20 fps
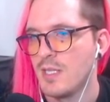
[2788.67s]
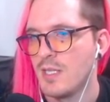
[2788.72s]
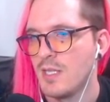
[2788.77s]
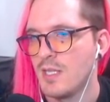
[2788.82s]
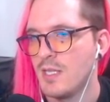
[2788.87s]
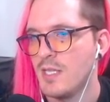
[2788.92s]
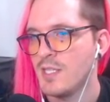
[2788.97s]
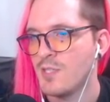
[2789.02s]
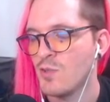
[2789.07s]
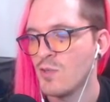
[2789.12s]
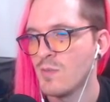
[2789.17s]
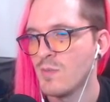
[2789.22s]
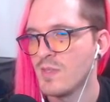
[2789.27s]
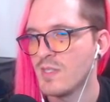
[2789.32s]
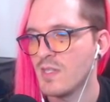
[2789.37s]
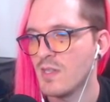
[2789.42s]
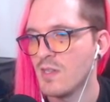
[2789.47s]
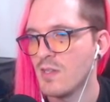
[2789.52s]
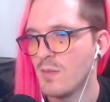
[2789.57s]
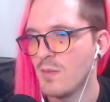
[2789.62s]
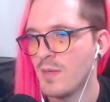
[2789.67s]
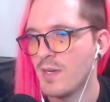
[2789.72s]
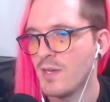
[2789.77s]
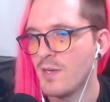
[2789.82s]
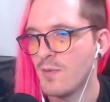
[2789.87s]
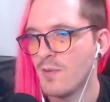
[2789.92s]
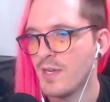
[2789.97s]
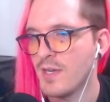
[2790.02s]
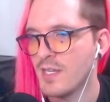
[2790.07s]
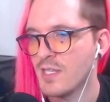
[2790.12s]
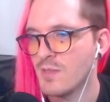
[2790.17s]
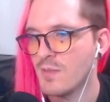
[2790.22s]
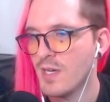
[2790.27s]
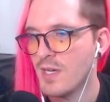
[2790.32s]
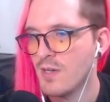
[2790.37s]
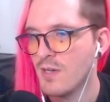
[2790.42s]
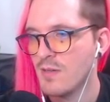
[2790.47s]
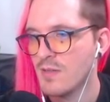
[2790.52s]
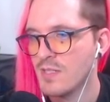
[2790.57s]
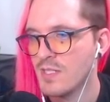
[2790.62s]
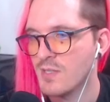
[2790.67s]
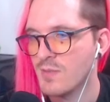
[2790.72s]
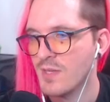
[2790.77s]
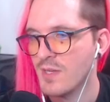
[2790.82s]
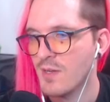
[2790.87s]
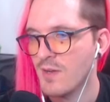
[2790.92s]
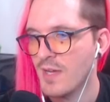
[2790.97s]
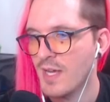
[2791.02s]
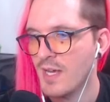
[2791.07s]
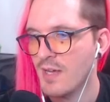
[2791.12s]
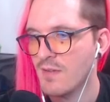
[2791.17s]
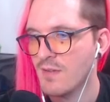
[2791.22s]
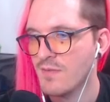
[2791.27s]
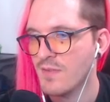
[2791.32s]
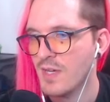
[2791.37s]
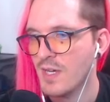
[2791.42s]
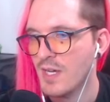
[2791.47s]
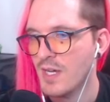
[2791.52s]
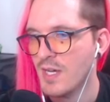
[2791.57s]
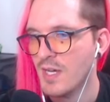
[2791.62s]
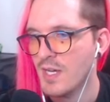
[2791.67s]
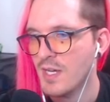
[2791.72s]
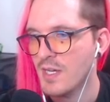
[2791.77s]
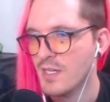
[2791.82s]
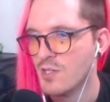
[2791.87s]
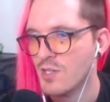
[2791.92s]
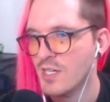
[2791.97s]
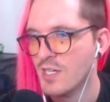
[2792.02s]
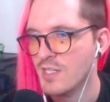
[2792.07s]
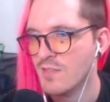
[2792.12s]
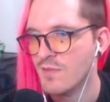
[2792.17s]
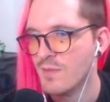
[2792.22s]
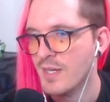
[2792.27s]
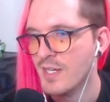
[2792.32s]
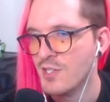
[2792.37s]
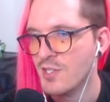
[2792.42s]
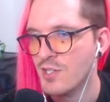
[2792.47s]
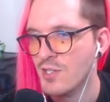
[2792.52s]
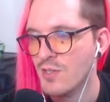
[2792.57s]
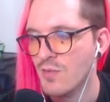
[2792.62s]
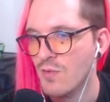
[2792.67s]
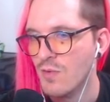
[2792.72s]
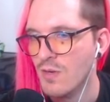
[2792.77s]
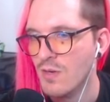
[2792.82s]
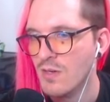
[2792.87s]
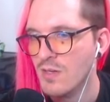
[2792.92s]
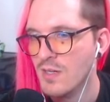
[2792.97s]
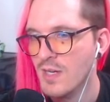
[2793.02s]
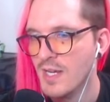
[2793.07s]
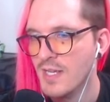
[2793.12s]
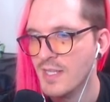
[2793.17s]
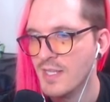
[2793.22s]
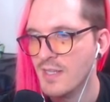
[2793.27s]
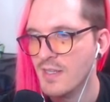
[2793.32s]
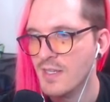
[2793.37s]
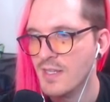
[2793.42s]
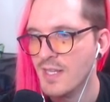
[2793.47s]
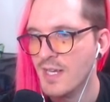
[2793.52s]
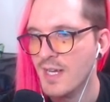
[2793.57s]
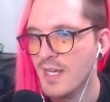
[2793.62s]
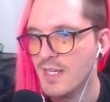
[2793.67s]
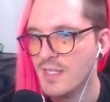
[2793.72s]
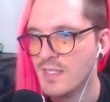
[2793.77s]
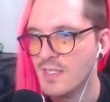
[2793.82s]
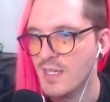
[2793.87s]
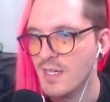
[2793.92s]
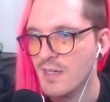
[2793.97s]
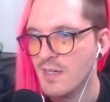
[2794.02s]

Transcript: This room is a little bit annoying as well, since we don't have transformation or anything like that, so...